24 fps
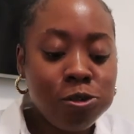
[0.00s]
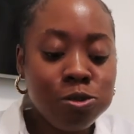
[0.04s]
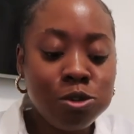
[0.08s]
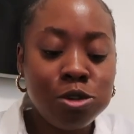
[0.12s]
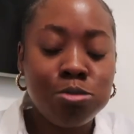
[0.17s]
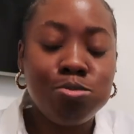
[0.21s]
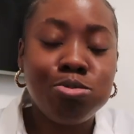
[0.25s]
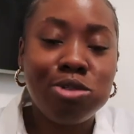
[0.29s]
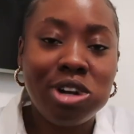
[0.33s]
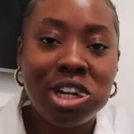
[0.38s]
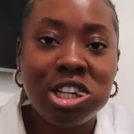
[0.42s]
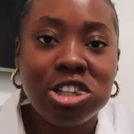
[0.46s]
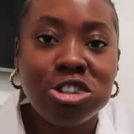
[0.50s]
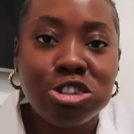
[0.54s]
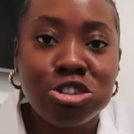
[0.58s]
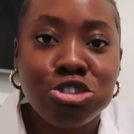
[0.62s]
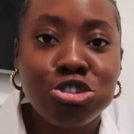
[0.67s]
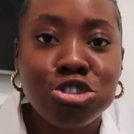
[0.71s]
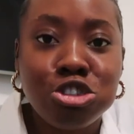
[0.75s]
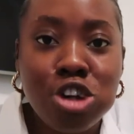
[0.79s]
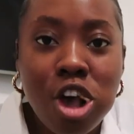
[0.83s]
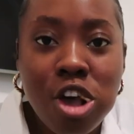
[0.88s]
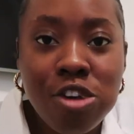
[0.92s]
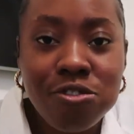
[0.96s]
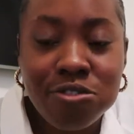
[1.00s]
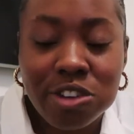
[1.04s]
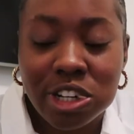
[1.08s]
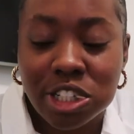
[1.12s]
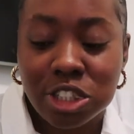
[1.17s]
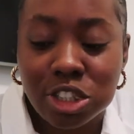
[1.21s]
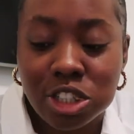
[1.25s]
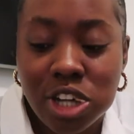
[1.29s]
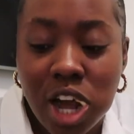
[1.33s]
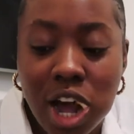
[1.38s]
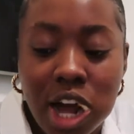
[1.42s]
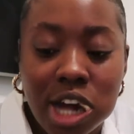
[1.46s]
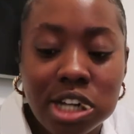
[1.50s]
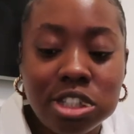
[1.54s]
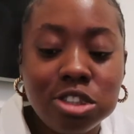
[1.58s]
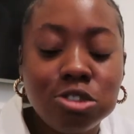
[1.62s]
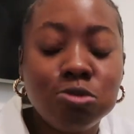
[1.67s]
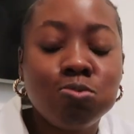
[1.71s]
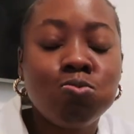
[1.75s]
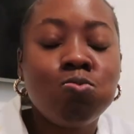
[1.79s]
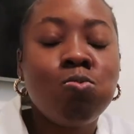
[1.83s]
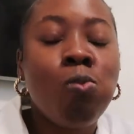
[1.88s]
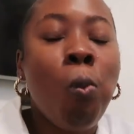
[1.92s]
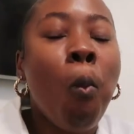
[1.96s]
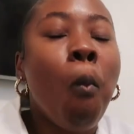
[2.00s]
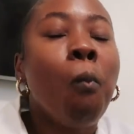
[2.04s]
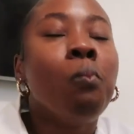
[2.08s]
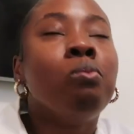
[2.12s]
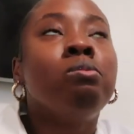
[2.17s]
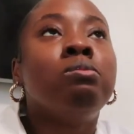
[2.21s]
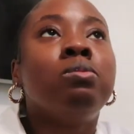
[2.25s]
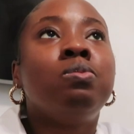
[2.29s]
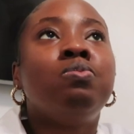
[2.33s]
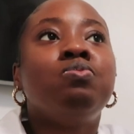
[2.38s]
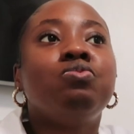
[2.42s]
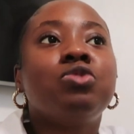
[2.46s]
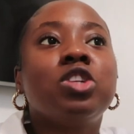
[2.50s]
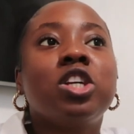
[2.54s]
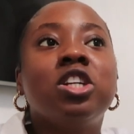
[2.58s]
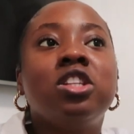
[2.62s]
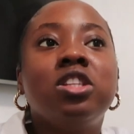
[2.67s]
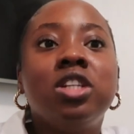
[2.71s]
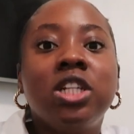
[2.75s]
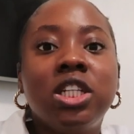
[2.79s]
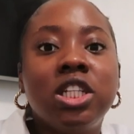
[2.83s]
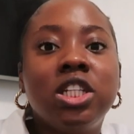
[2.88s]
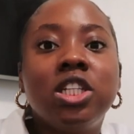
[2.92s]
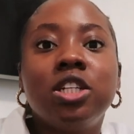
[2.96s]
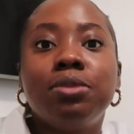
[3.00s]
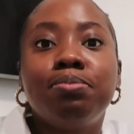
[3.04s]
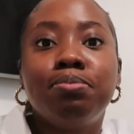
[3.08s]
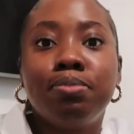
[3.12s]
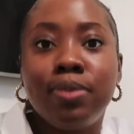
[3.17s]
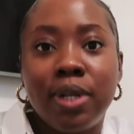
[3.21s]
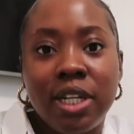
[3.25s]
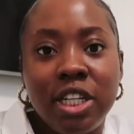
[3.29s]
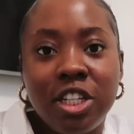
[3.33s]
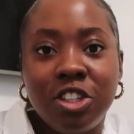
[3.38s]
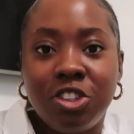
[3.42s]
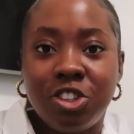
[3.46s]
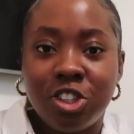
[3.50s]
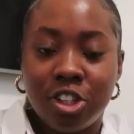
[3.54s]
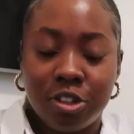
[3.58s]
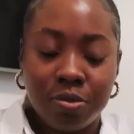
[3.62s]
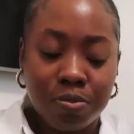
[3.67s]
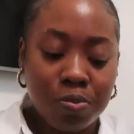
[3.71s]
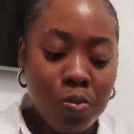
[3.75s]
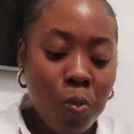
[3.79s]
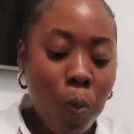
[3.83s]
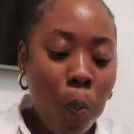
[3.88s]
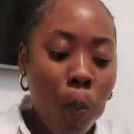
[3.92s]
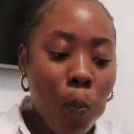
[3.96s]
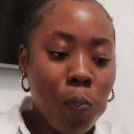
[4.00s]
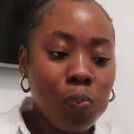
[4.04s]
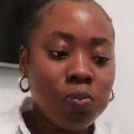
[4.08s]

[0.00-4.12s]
The bread is so fresh, guys. It tastes amazing.